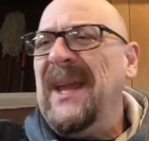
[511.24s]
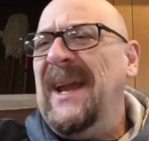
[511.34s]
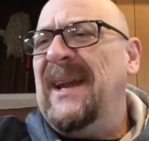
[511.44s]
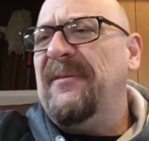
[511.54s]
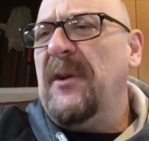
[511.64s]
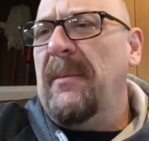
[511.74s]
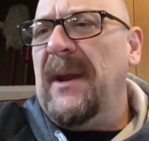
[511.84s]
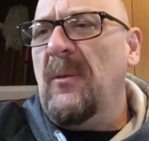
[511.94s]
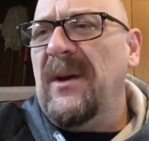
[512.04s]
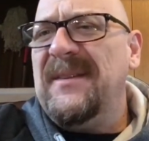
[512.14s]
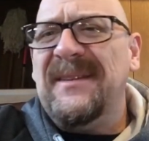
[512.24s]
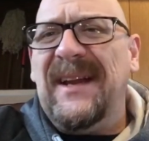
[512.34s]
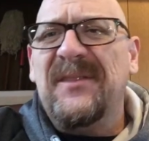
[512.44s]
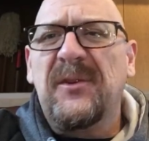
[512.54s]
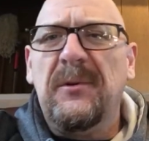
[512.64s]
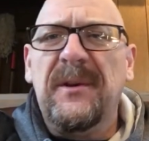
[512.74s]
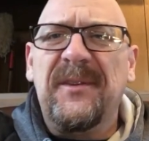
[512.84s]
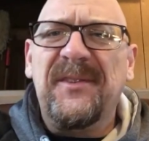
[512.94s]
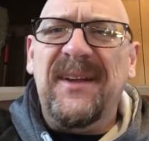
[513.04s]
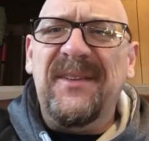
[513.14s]
And if nobody wants it, that's cool. It'll
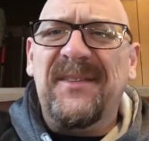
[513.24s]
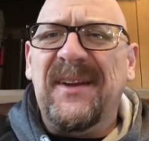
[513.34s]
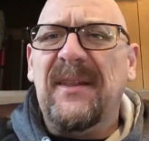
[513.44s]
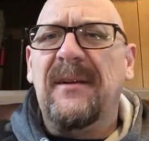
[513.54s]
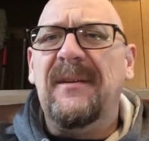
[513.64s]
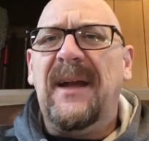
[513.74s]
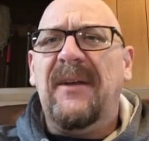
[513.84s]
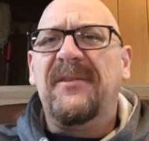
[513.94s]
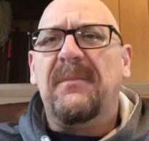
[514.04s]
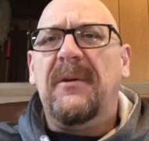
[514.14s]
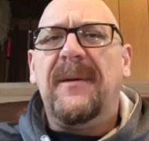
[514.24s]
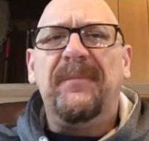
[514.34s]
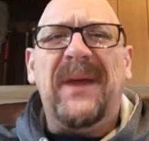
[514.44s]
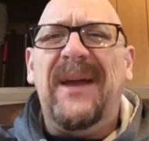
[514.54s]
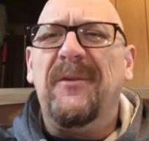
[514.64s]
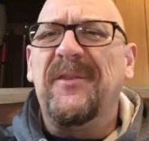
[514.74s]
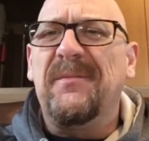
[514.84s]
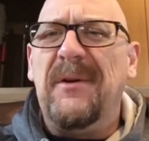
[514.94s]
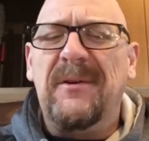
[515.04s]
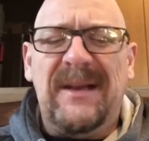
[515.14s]
sit in the cellar and I'll smoke it. I don't
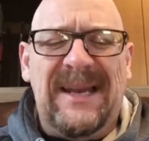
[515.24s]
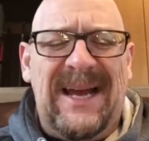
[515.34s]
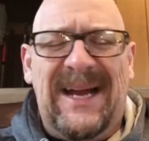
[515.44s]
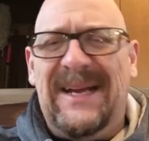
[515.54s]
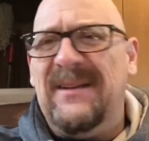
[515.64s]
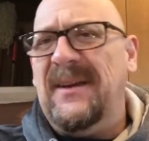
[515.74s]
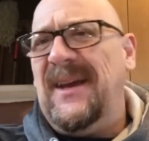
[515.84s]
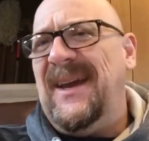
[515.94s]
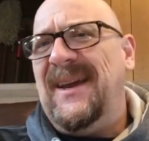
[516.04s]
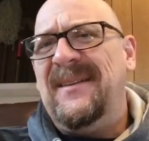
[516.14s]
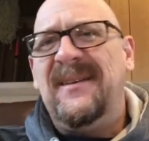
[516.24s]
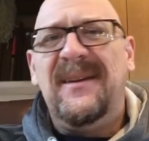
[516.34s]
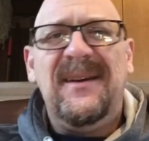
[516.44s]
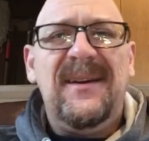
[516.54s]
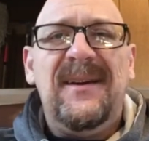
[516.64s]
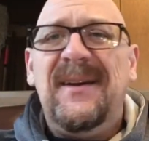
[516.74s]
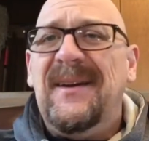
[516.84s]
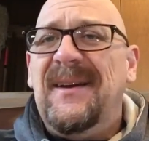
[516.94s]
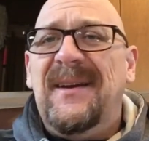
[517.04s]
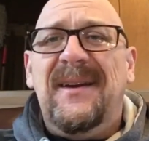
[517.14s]
smoke a lot. And,
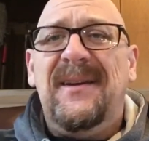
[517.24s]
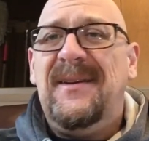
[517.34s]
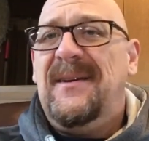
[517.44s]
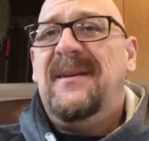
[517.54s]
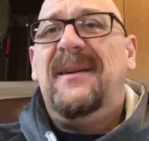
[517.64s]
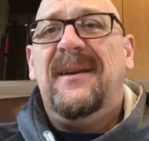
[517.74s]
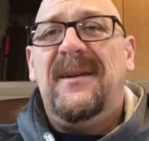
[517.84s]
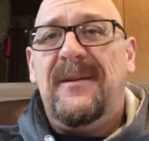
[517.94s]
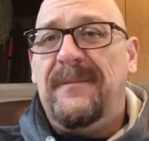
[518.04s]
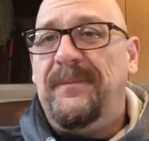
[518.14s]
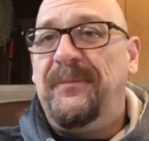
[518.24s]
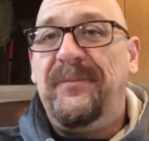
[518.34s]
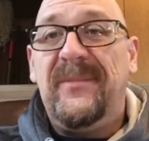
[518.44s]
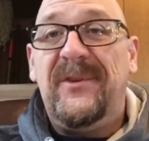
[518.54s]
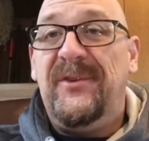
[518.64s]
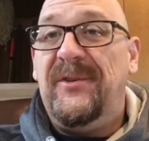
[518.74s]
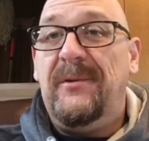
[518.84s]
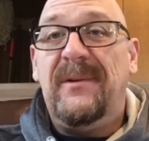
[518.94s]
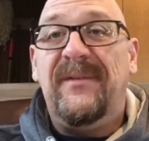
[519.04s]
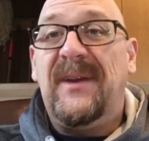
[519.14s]
you know,
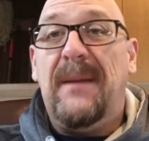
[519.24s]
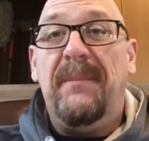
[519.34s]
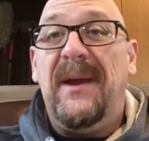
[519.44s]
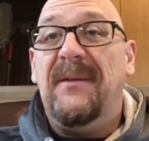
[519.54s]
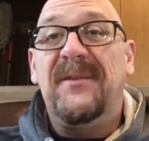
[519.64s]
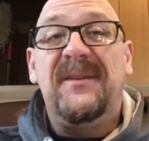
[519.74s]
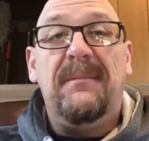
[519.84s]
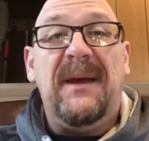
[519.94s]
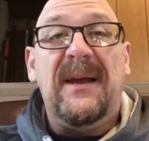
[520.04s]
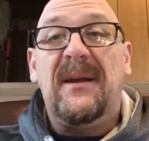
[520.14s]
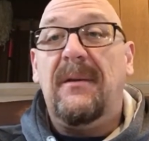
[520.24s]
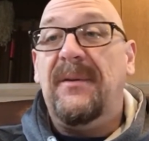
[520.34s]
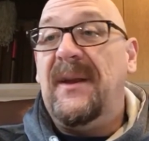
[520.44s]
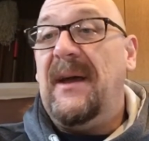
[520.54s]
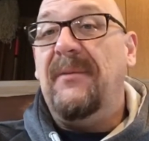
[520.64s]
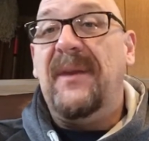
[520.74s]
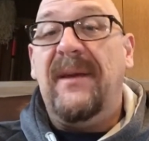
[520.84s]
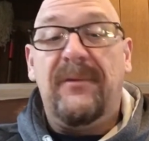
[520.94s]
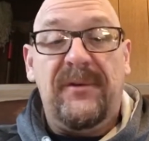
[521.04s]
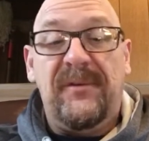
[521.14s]
shoot, I've got pounds of tobacco that I'll
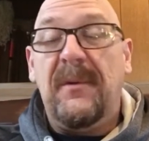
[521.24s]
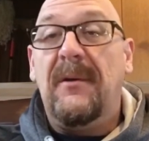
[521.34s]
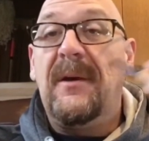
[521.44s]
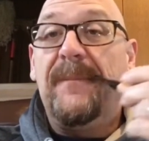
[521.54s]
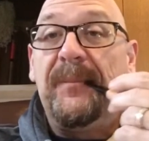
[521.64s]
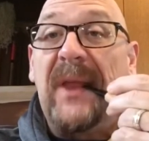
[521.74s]
never smoke.